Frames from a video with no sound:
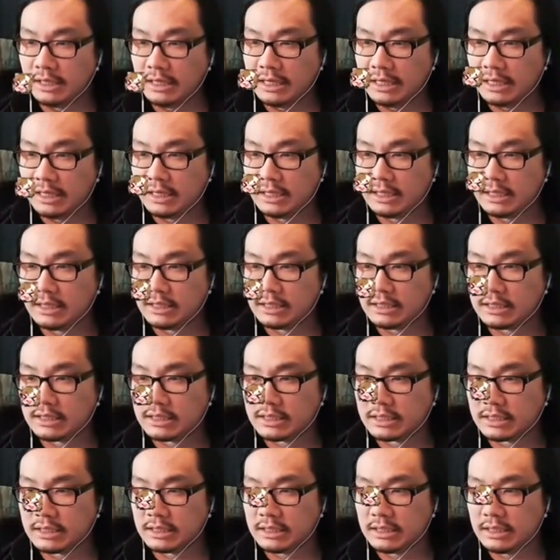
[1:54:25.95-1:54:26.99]

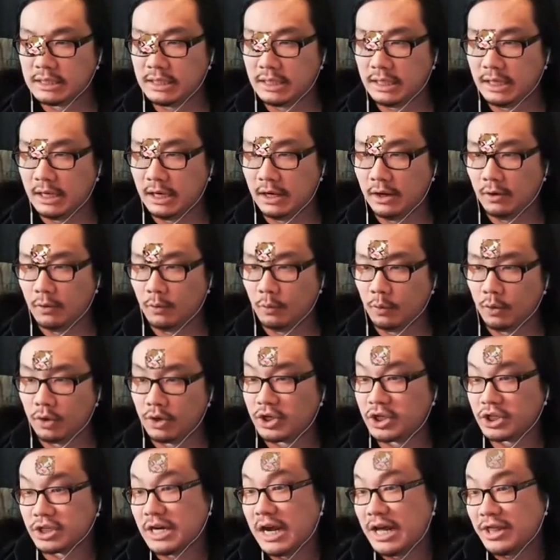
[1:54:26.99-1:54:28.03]
is you know we're
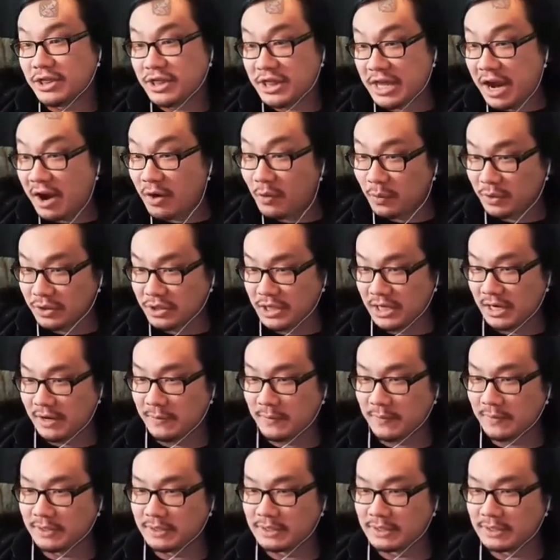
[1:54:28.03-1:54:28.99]
just not there with them